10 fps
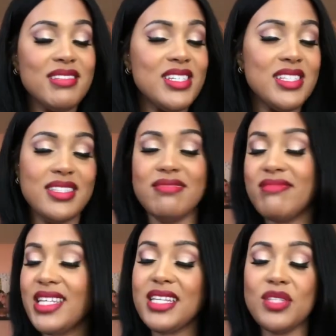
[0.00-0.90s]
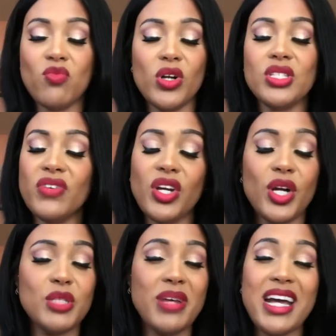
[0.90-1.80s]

just say some words of encouragement.